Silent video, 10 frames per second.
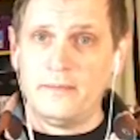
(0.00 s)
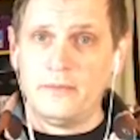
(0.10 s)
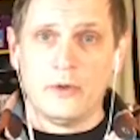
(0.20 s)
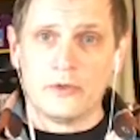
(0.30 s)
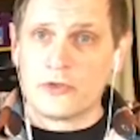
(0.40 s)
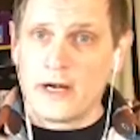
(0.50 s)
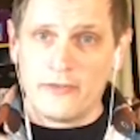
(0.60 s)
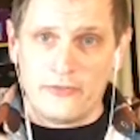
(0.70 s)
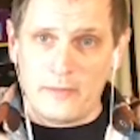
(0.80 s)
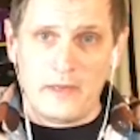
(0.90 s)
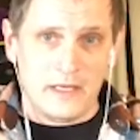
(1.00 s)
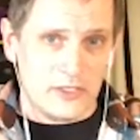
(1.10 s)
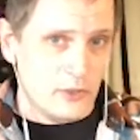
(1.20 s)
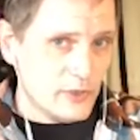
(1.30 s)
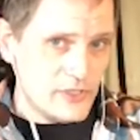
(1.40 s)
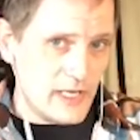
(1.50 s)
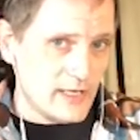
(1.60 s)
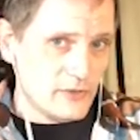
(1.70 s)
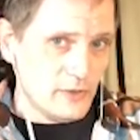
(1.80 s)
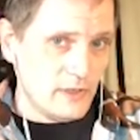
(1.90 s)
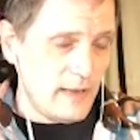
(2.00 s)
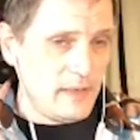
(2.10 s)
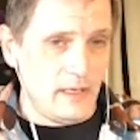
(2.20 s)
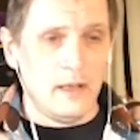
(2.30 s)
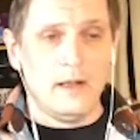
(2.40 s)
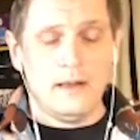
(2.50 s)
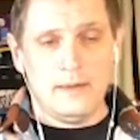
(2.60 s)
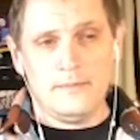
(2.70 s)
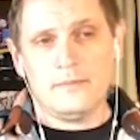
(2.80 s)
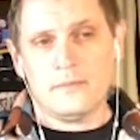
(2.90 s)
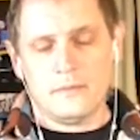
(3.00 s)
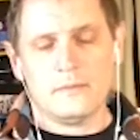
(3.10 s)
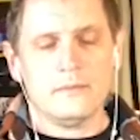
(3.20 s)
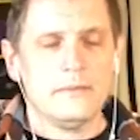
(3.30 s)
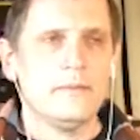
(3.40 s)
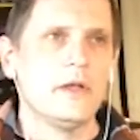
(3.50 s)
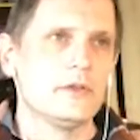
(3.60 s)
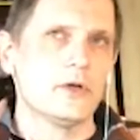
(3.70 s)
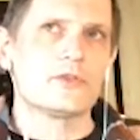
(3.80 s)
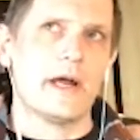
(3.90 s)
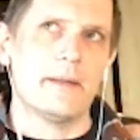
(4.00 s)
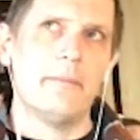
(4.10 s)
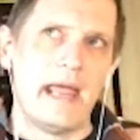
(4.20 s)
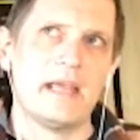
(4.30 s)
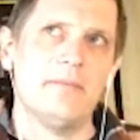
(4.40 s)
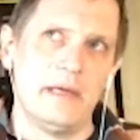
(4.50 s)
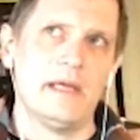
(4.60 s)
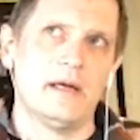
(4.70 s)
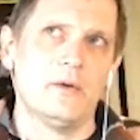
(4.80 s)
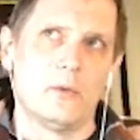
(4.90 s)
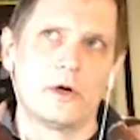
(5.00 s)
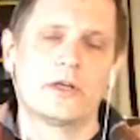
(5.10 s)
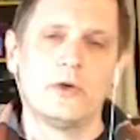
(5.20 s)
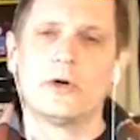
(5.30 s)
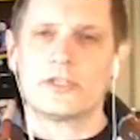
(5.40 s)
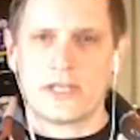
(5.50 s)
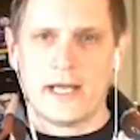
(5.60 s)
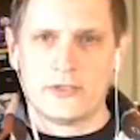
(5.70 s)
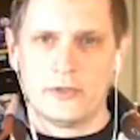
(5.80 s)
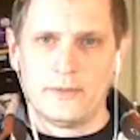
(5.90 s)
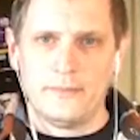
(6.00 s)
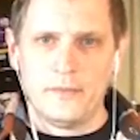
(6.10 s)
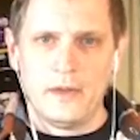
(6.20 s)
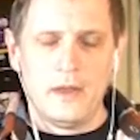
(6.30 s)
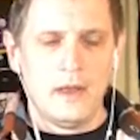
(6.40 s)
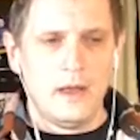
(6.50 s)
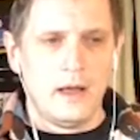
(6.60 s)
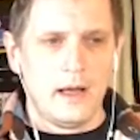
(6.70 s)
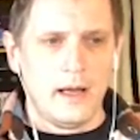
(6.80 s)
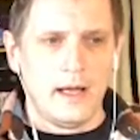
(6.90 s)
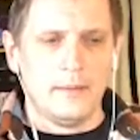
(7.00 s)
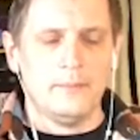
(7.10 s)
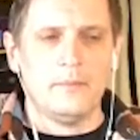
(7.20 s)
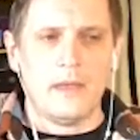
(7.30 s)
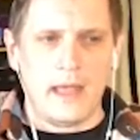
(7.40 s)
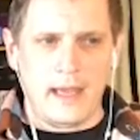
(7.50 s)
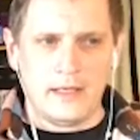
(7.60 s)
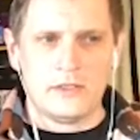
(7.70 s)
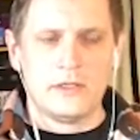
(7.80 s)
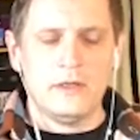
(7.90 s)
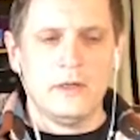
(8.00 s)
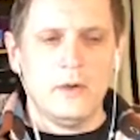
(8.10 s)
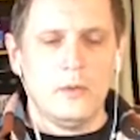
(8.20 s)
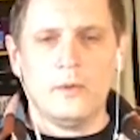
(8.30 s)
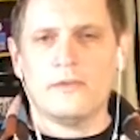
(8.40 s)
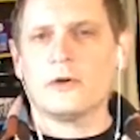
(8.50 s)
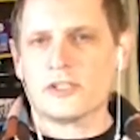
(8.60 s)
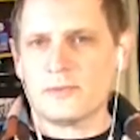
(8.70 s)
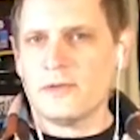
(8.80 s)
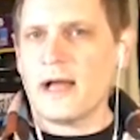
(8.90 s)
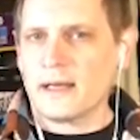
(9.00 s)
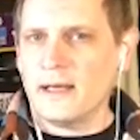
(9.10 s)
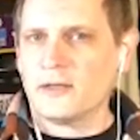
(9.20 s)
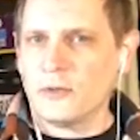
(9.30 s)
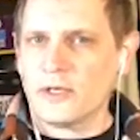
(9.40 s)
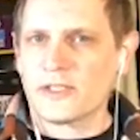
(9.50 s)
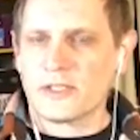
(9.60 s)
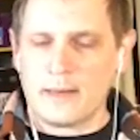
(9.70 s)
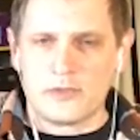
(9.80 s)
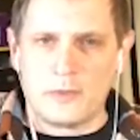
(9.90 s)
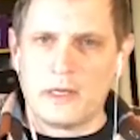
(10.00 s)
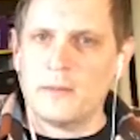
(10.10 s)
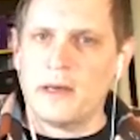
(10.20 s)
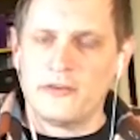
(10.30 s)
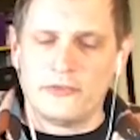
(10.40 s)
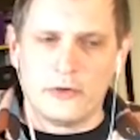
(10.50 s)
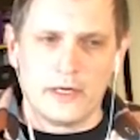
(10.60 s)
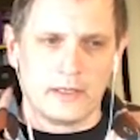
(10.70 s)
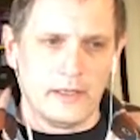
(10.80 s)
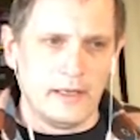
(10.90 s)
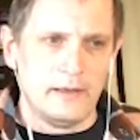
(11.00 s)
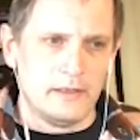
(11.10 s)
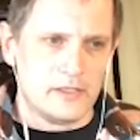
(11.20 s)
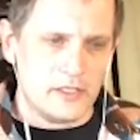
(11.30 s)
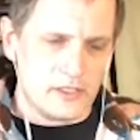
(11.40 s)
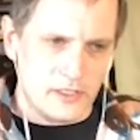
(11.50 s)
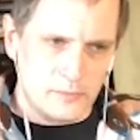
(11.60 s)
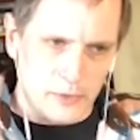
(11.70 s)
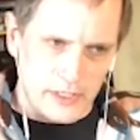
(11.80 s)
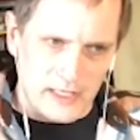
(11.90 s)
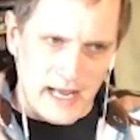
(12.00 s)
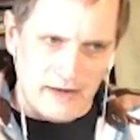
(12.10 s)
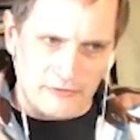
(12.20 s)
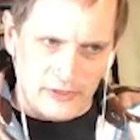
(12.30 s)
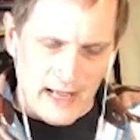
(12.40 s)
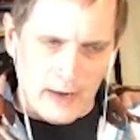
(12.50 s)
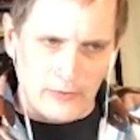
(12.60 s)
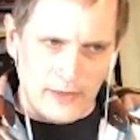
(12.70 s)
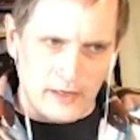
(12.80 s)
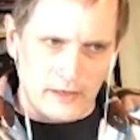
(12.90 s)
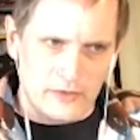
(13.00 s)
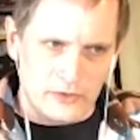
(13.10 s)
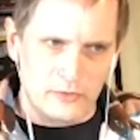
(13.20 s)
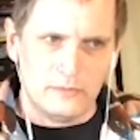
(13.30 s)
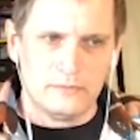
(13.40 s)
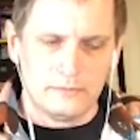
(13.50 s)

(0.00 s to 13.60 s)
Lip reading: Don't try to fit me into your schedule. I mean, don't try to make me work your schedule. And of course, knocking on doors, I'm speaking metaphorically. It's putting the effort out there to